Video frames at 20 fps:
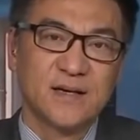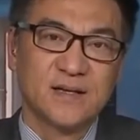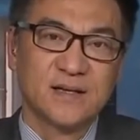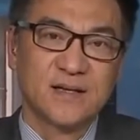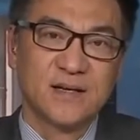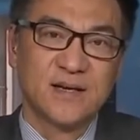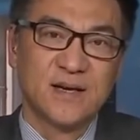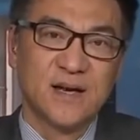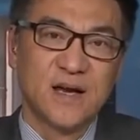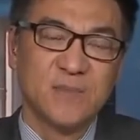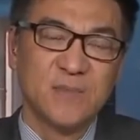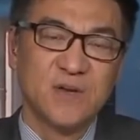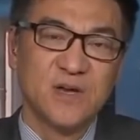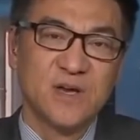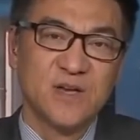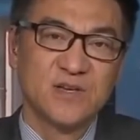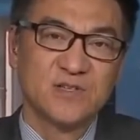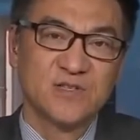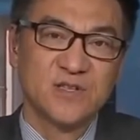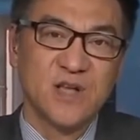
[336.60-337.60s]
climate
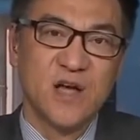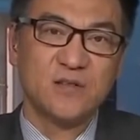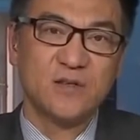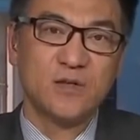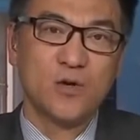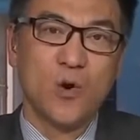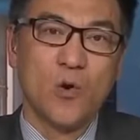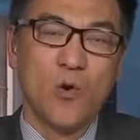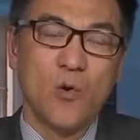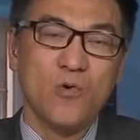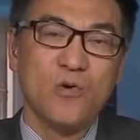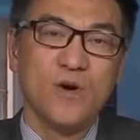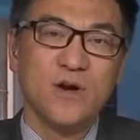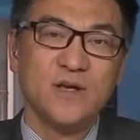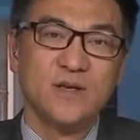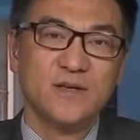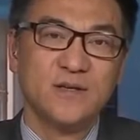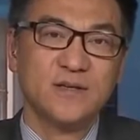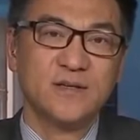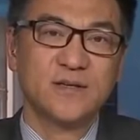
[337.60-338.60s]
is not the
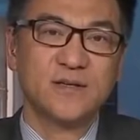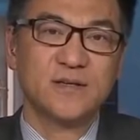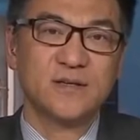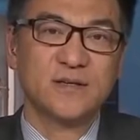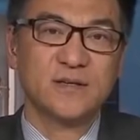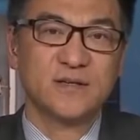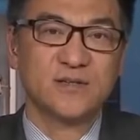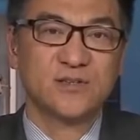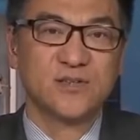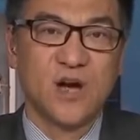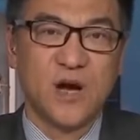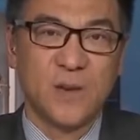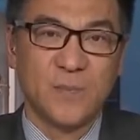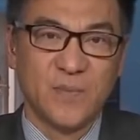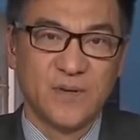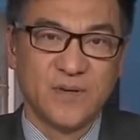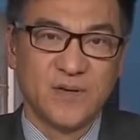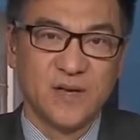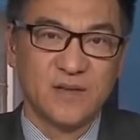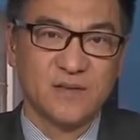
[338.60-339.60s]
only
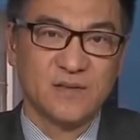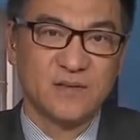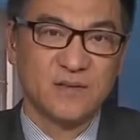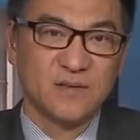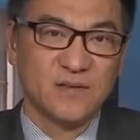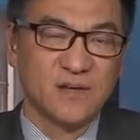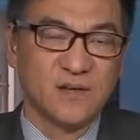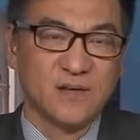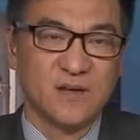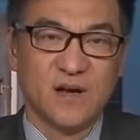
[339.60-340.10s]
topic in